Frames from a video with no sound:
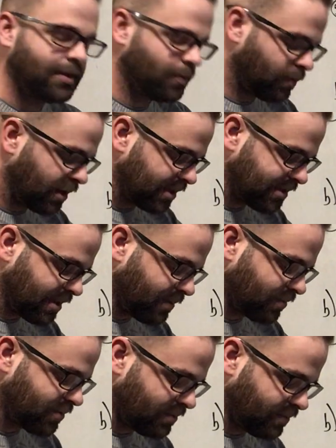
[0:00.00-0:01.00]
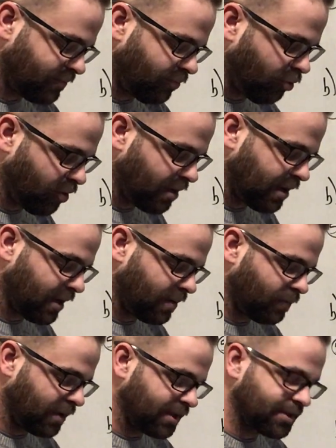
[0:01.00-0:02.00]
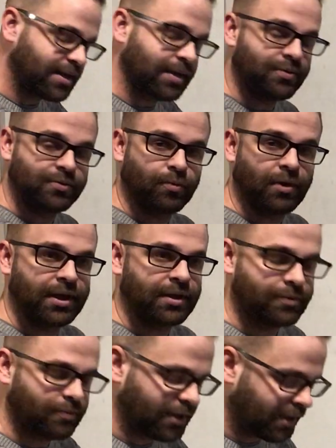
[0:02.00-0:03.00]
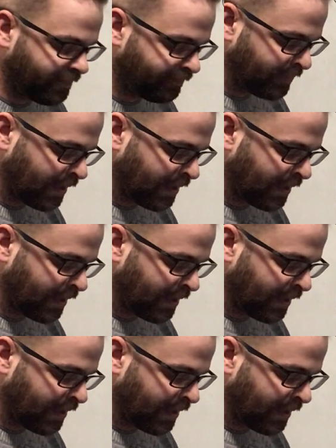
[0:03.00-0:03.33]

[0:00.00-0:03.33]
when it's tables 2 and 4, and when it's tables 1 and 3,